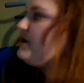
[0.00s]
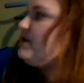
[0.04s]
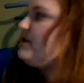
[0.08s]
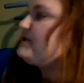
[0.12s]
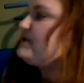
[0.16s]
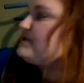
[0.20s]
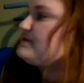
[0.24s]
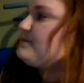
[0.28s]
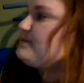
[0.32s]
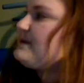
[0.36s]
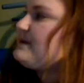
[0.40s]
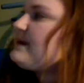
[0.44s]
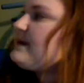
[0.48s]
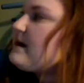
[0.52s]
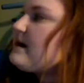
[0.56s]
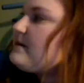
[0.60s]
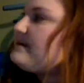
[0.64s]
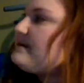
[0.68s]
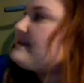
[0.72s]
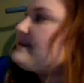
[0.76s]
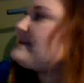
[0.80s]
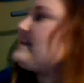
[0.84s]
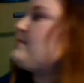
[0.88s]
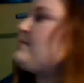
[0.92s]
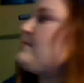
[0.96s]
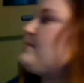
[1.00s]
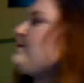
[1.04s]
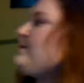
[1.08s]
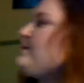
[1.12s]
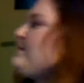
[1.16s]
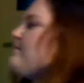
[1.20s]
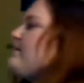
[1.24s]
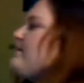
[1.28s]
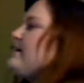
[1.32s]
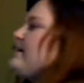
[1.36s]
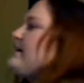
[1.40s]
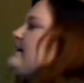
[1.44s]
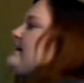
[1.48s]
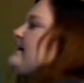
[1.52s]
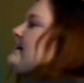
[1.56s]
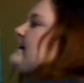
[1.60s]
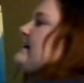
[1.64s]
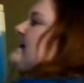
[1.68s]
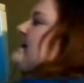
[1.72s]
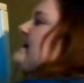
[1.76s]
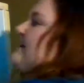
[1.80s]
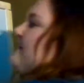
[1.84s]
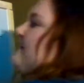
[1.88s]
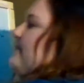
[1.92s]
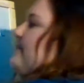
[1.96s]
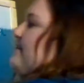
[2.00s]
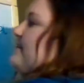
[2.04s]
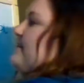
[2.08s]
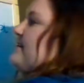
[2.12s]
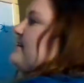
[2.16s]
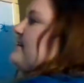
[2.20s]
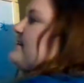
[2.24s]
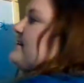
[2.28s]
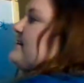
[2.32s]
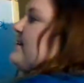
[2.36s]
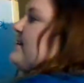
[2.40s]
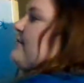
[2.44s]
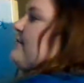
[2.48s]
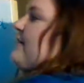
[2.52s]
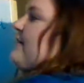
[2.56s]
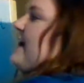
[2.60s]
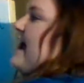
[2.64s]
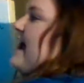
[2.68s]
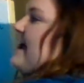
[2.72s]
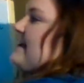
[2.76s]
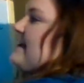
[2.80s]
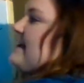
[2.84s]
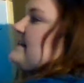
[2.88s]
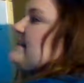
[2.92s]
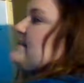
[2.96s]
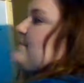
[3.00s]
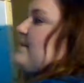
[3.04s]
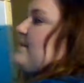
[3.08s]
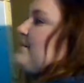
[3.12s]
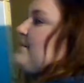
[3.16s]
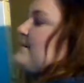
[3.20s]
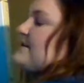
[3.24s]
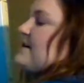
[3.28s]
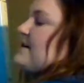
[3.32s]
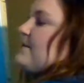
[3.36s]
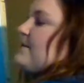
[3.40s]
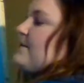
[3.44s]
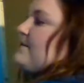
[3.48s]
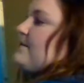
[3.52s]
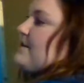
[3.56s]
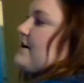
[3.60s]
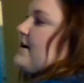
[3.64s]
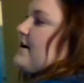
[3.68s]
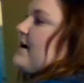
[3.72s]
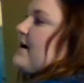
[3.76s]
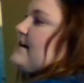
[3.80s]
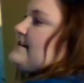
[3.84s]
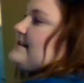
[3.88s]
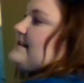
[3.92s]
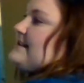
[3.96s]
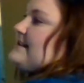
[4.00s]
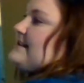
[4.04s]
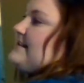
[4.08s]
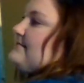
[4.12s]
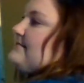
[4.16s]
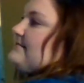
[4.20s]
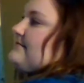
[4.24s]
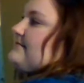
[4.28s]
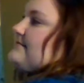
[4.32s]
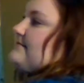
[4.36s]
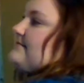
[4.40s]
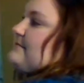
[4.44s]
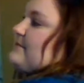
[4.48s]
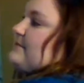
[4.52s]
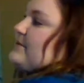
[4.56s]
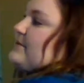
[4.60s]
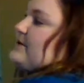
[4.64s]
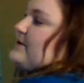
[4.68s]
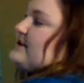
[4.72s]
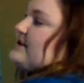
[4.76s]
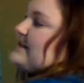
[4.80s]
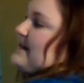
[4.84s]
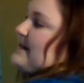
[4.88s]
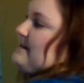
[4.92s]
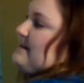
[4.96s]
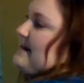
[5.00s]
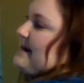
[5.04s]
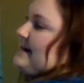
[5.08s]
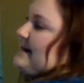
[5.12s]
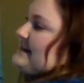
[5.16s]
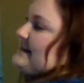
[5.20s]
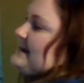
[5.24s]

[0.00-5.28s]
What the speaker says: So we always said if we want to solve for x, we would start with our constant, which is that minus